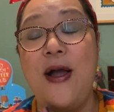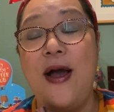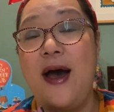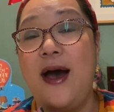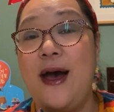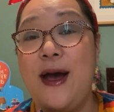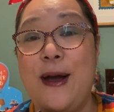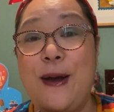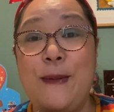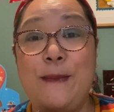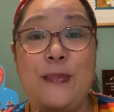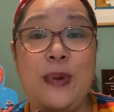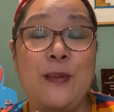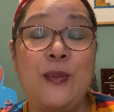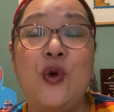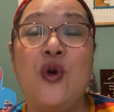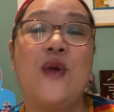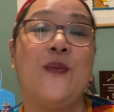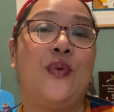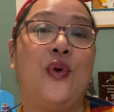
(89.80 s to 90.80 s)
But
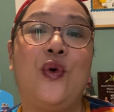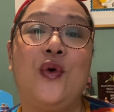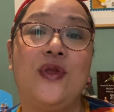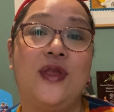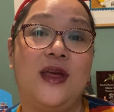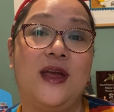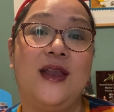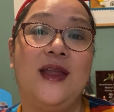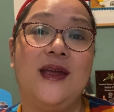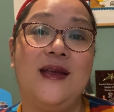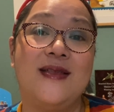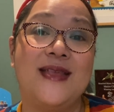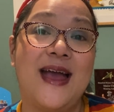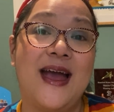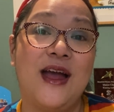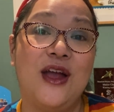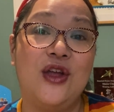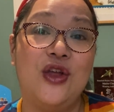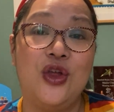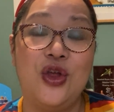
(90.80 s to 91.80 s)
more important is
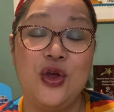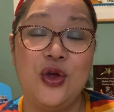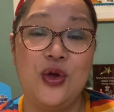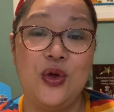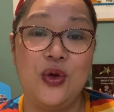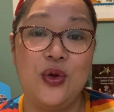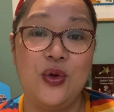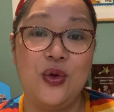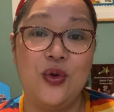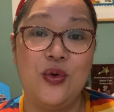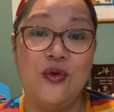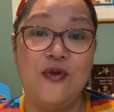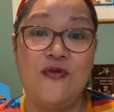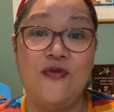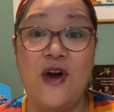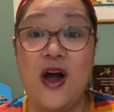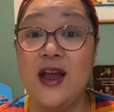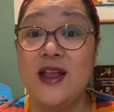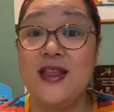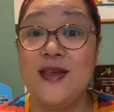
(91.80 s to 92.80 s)
that you
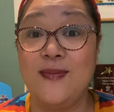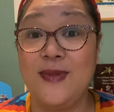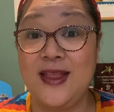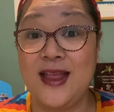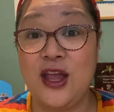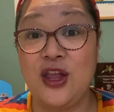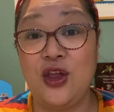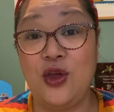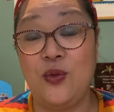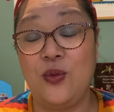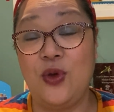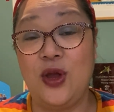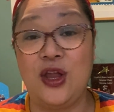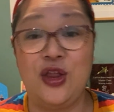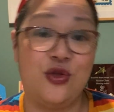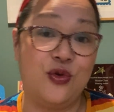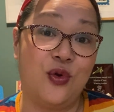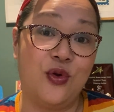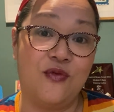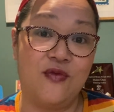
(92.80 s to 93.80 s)
find something that you
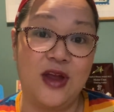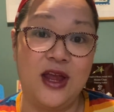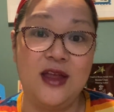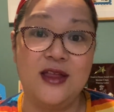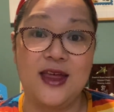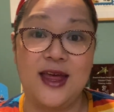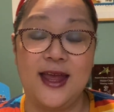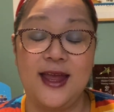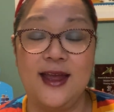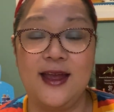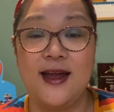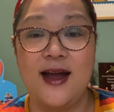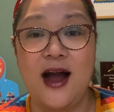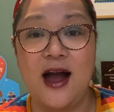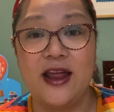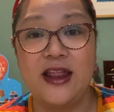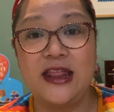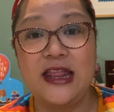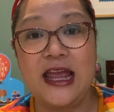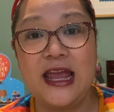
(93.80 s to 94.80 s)
enjoy reading.
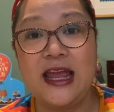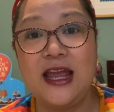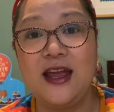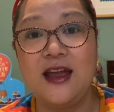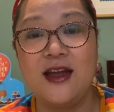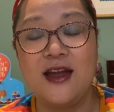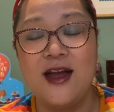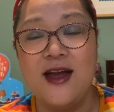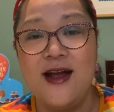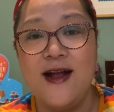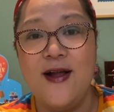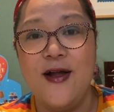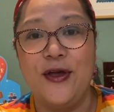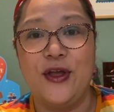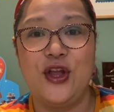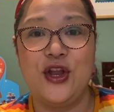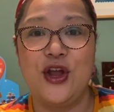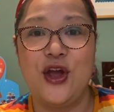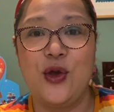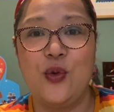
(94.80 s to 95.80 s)
I think,
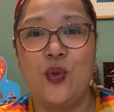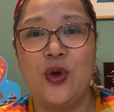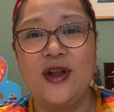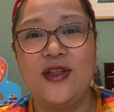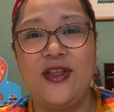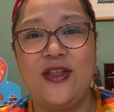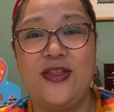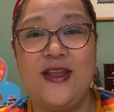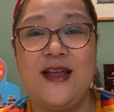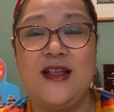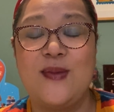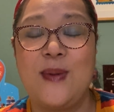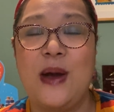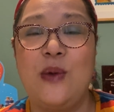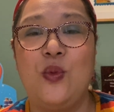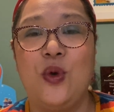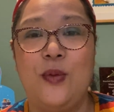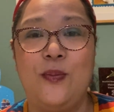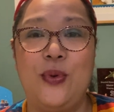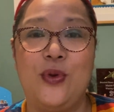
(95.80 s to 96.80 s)
you know, one of the things
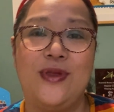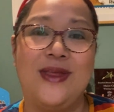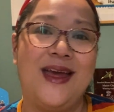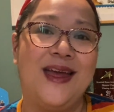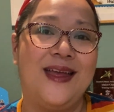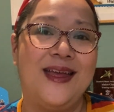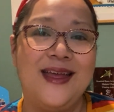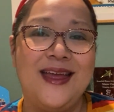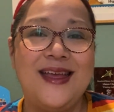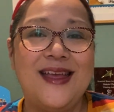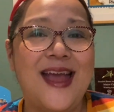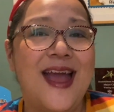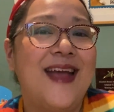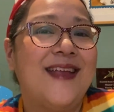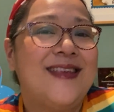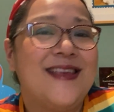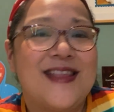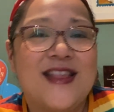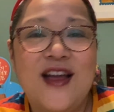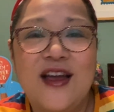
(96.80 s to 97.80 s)
about World Book Day,
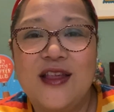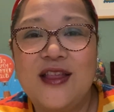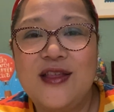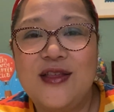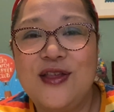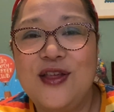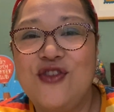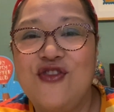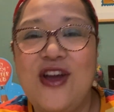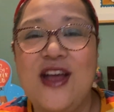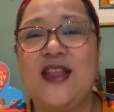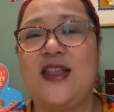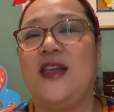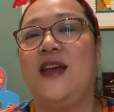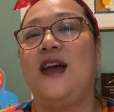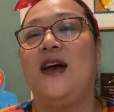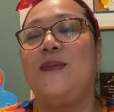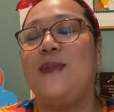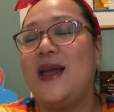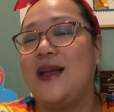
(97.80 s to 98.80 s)
yes, it's nice to dress
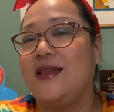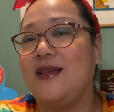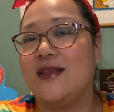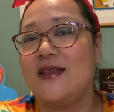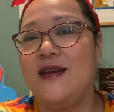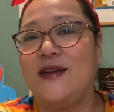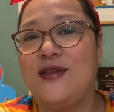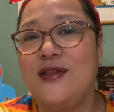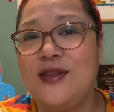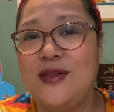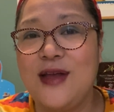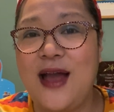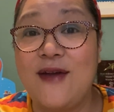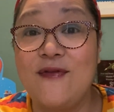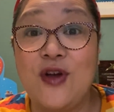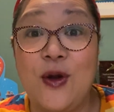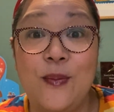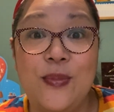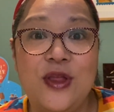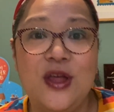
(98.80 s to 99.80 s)
up. Yes, it's nice to
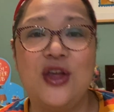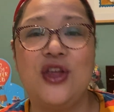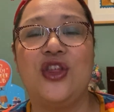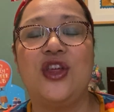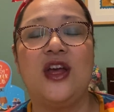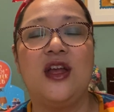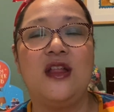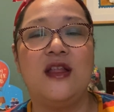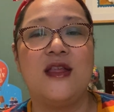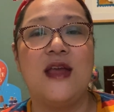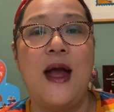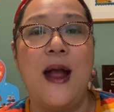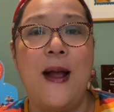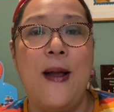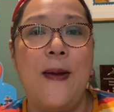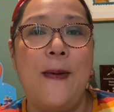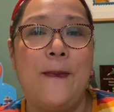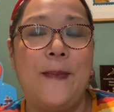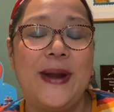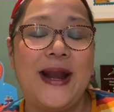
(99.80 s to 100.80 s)
have competitions.
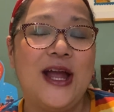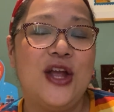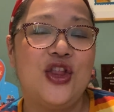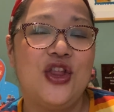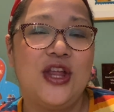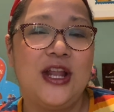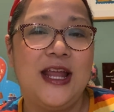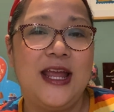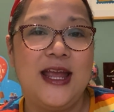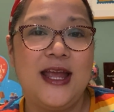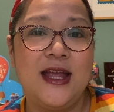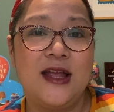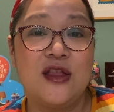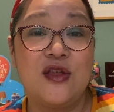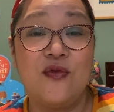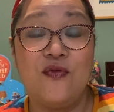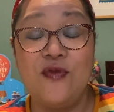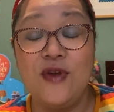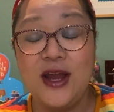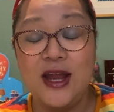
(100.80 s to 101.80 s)
But actually, it's
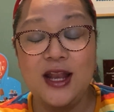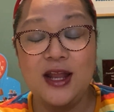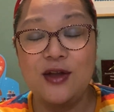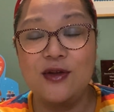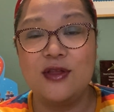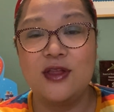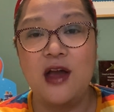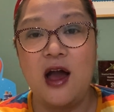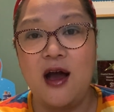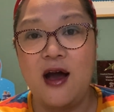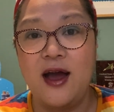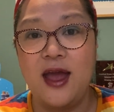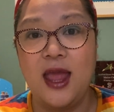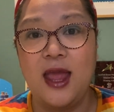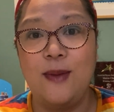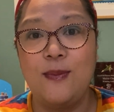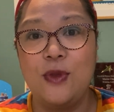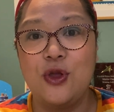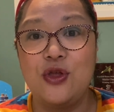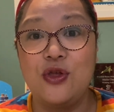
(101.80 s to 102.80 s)
a really good
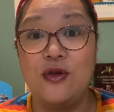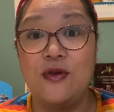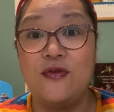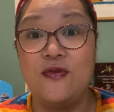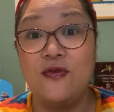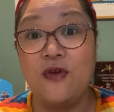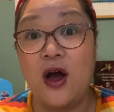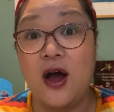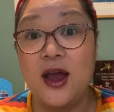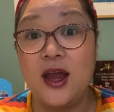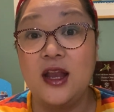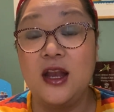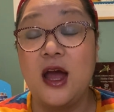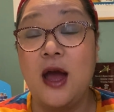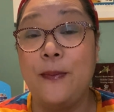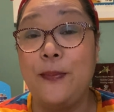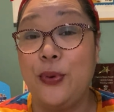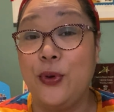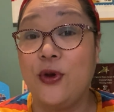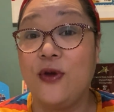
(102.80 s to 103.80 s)
time to find
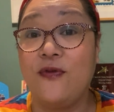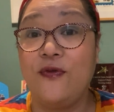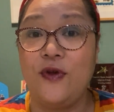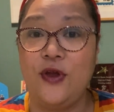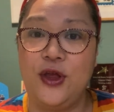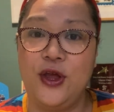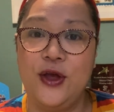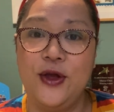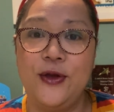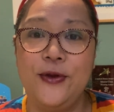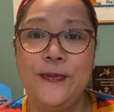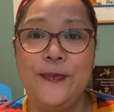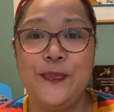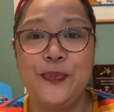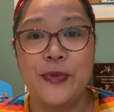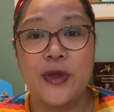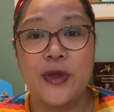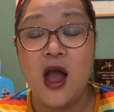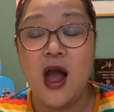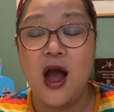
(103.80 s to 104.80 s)
a book for you.
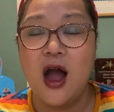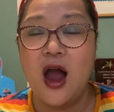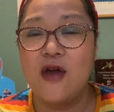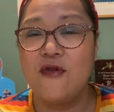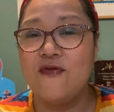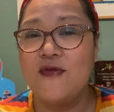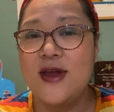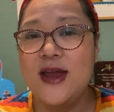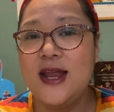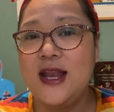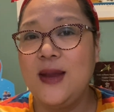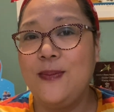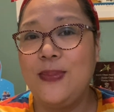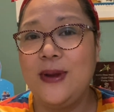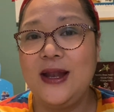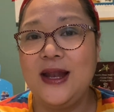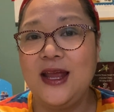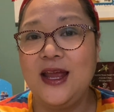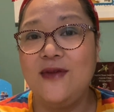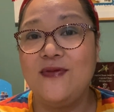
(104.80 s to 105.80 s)
I really
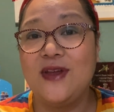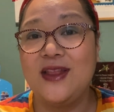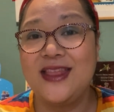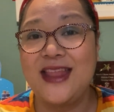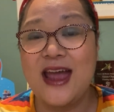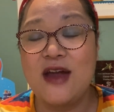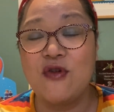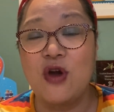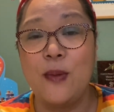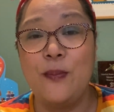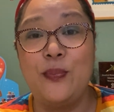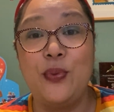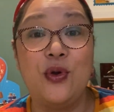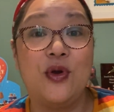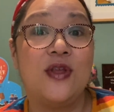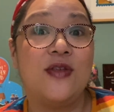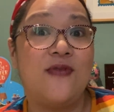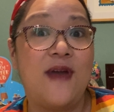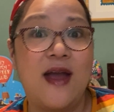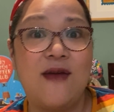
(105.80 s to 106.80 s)
believe that there are
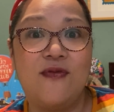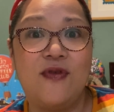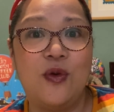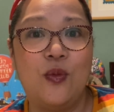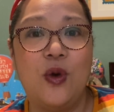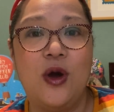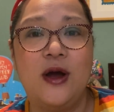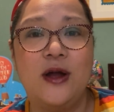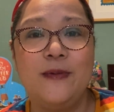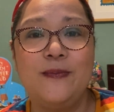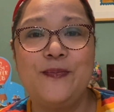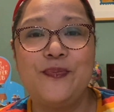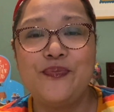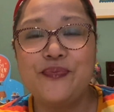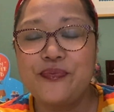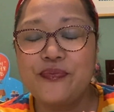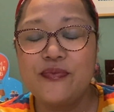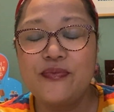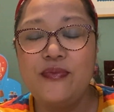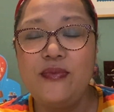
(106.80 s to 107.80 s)
books for everyone.
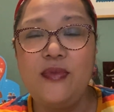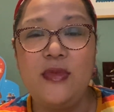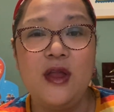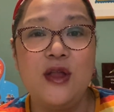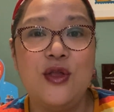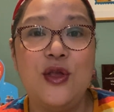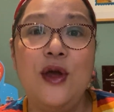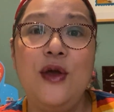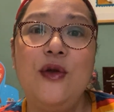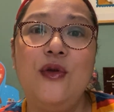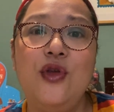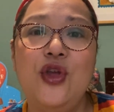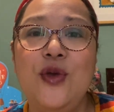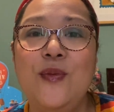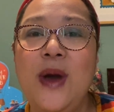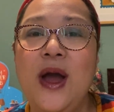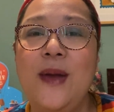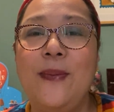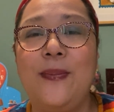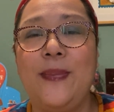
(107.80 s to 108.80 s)
So you
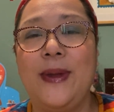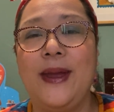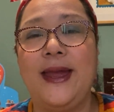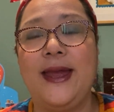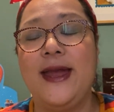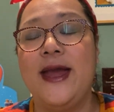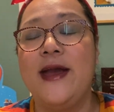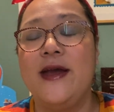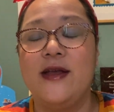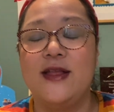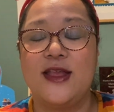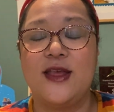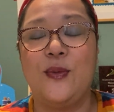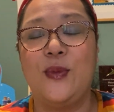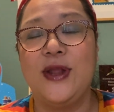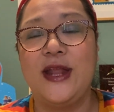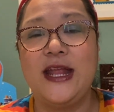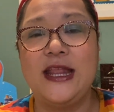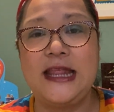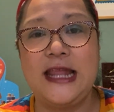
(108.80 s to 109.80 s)
might be
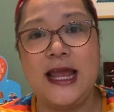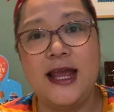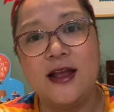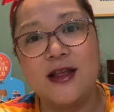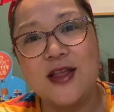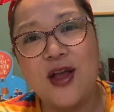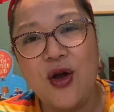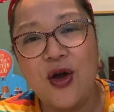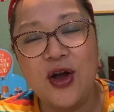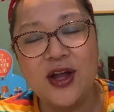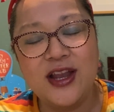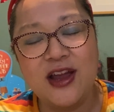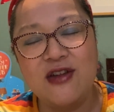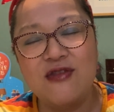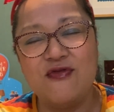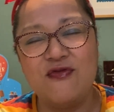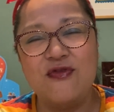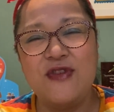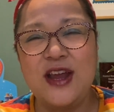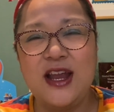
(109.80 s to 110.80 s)
someone that thinks, oh, I
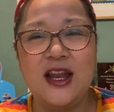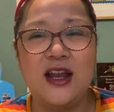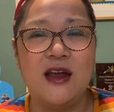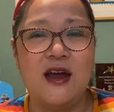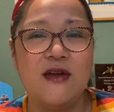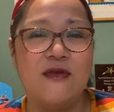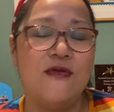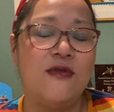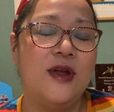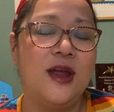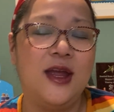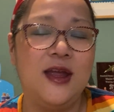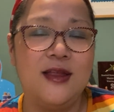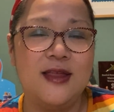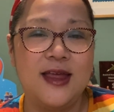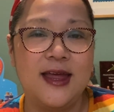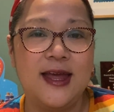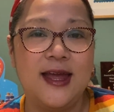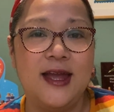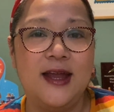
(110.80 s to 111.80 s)
don't really like
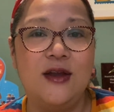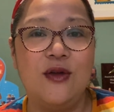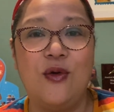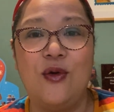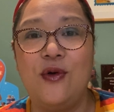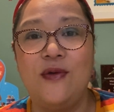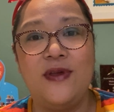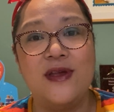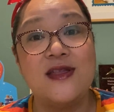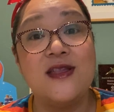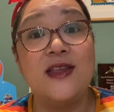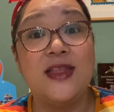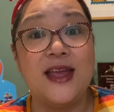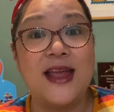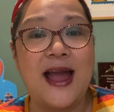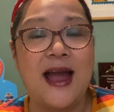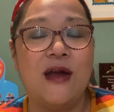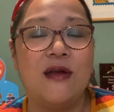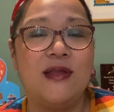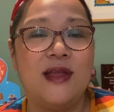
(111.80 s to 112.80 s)
reading, or there's
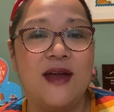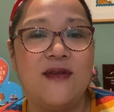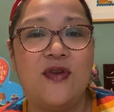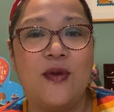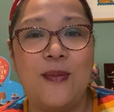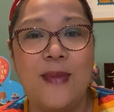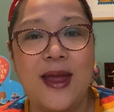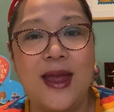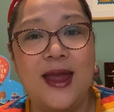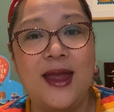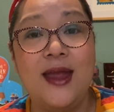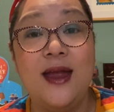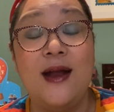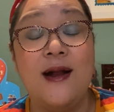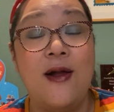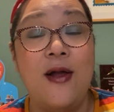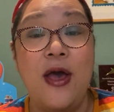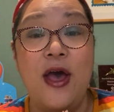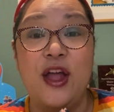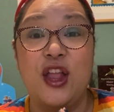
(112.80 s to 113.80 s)
nothing out there for me.
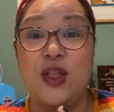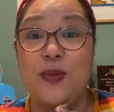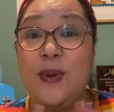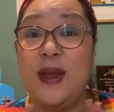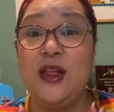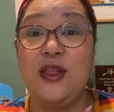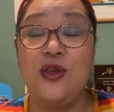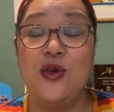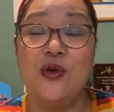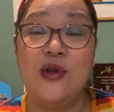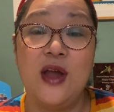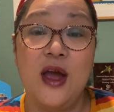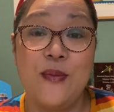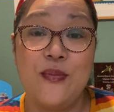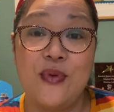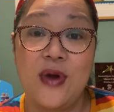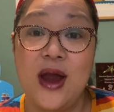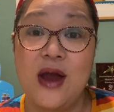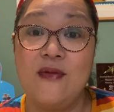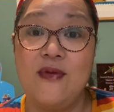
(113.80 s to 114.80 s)
Speak to your
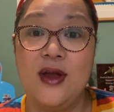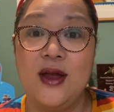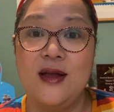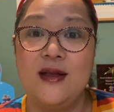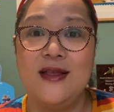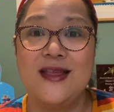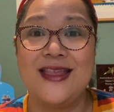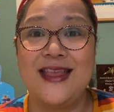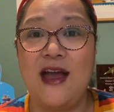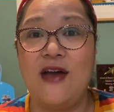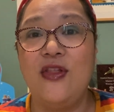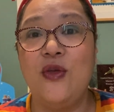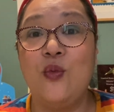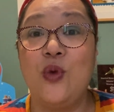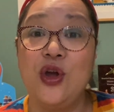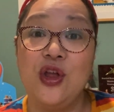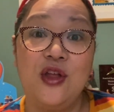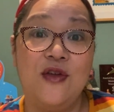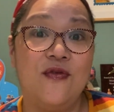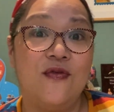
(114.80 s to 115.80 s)
librarians, tell them
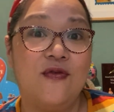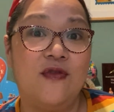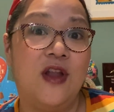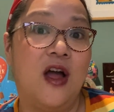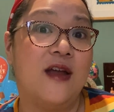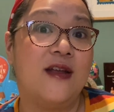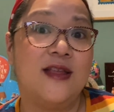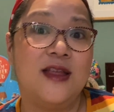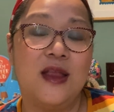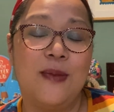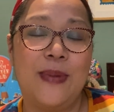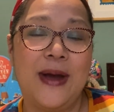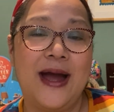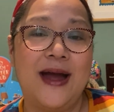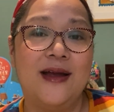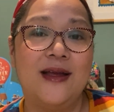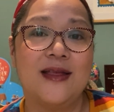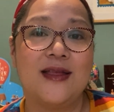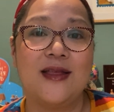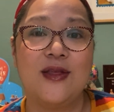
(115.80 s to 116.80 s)
what you've liked in the
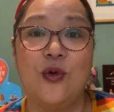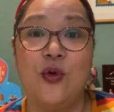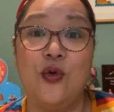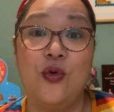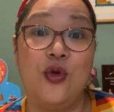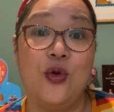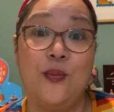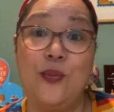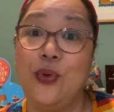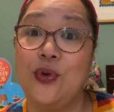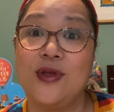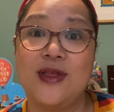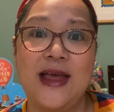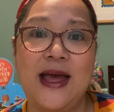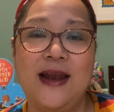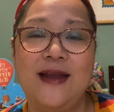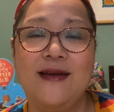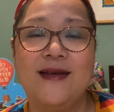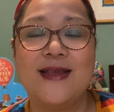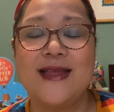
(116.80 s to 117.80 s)
past, or your
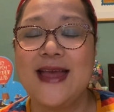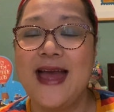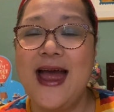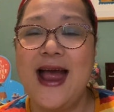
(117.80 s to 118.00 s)
booksellers,